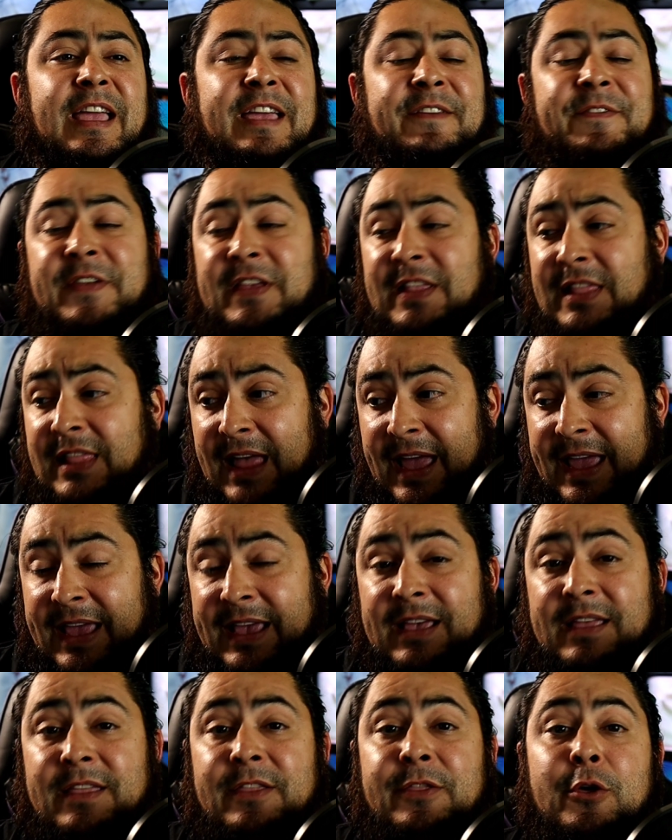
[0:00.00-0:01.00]
if you
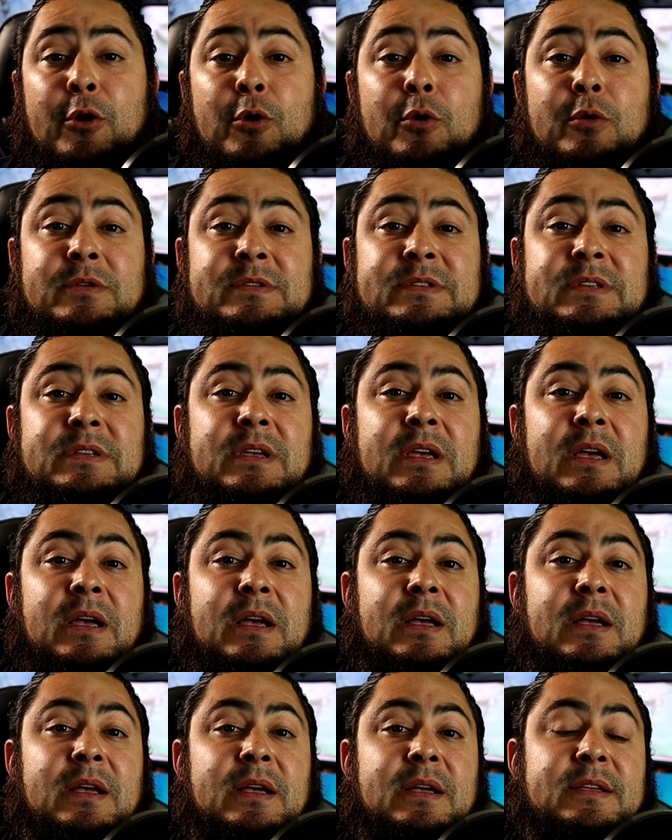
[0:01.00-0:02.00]
like those
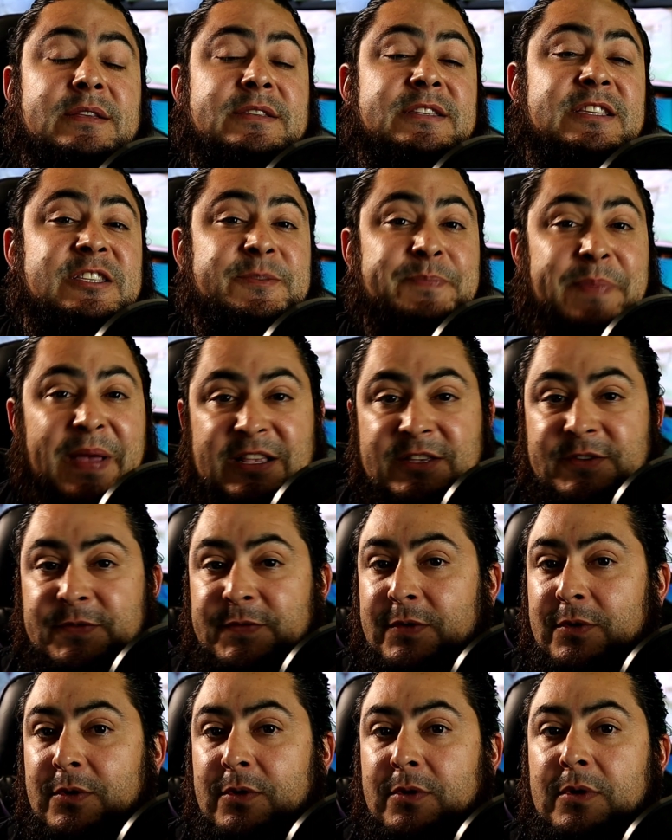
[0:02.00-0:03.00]

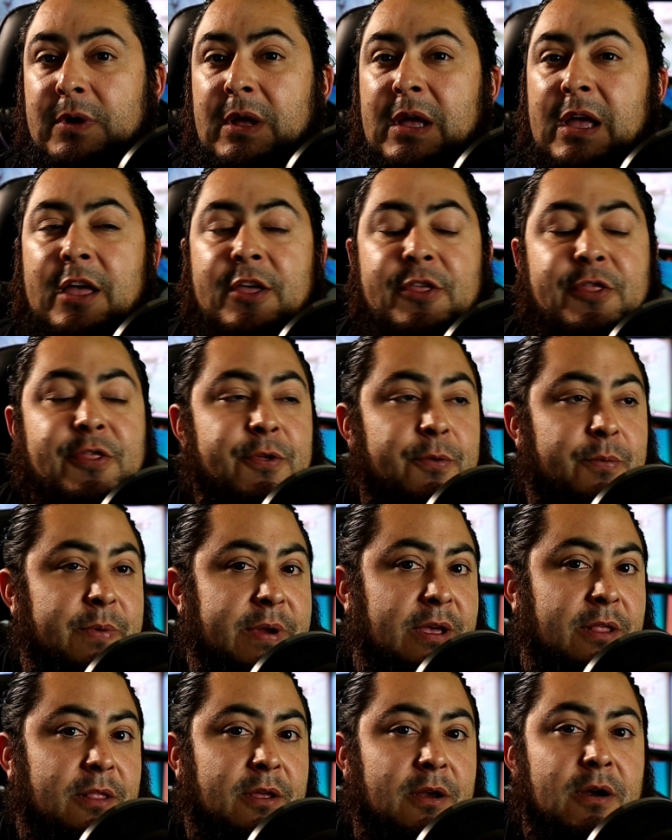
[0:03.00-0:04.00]
suspenseful
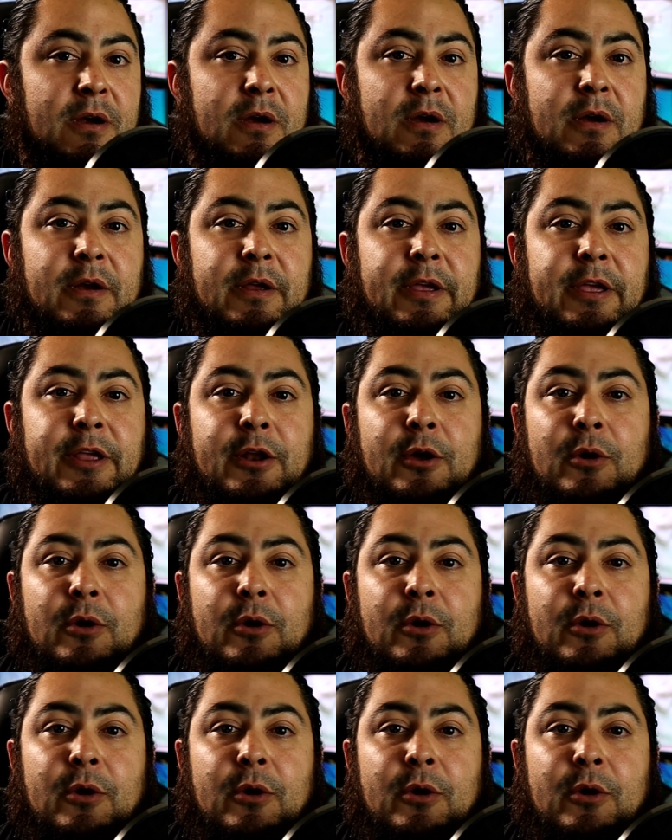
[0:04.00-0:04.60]
thriller,